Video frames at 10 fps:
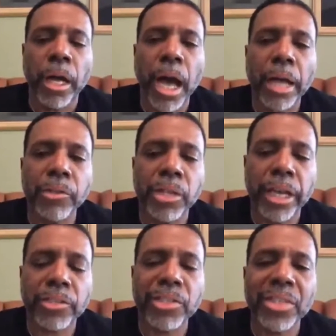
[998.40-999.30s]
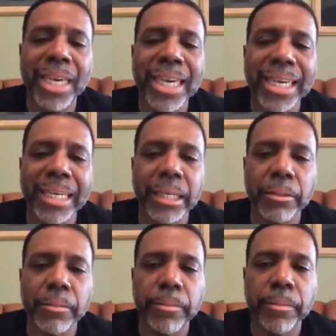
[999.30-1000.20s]
Context is king.
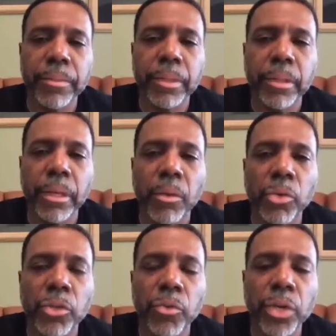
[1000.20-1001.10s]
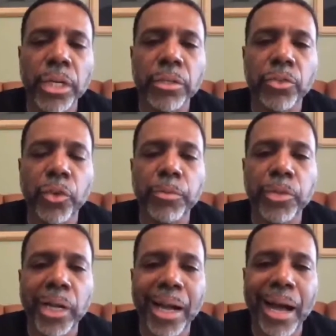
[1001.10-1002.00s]
When you read the
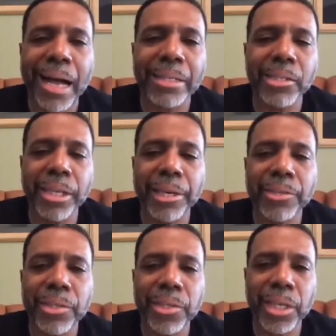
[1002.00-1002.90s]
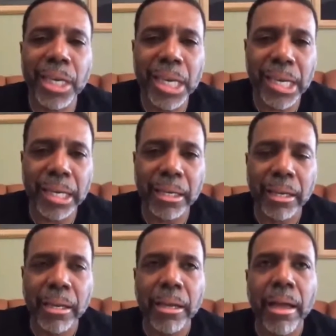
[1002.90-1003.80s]
scripture, context is king.
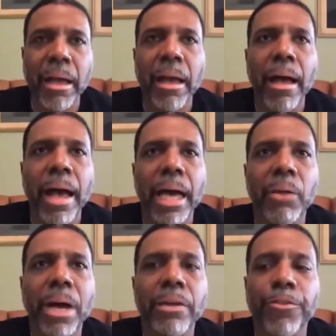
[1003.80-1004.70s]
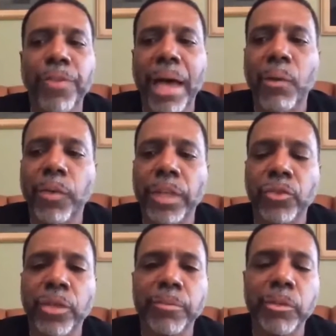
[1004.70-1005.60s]
How do I define what
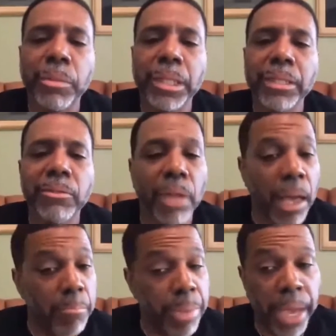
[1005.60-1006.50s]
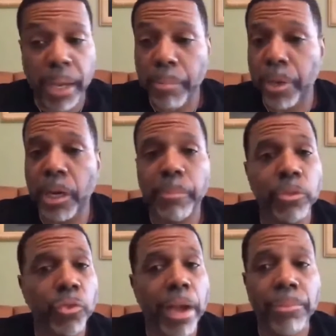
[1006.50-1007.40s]
that scripture means? I back up a couple
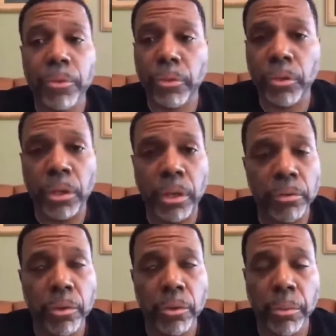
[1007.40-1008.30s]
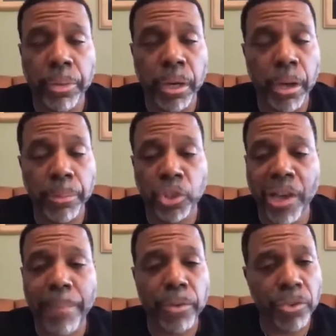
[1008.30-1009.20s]
of scriptures, uh, a couple
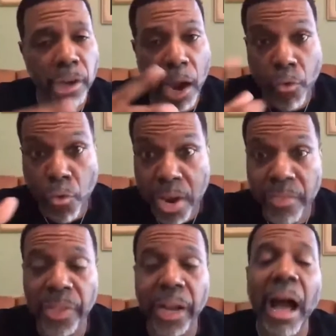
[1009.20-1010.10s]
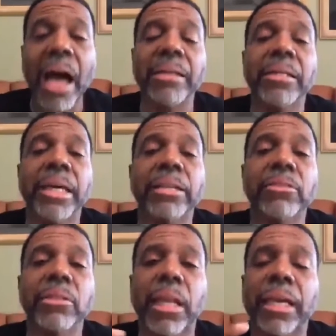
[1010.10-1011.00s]
of chapters, and I read the
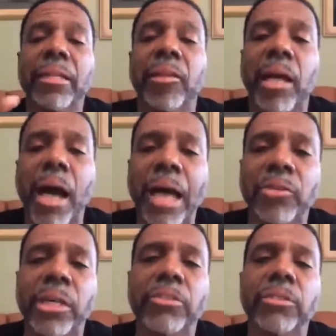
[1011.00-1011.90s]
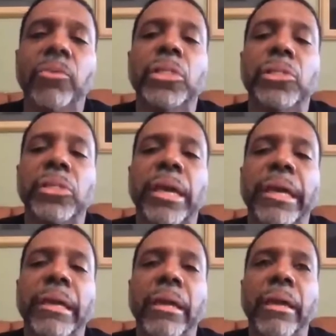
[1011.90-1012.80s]
context until I get the context of what it's
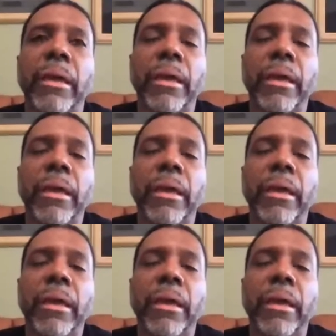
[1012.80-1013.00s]
saying.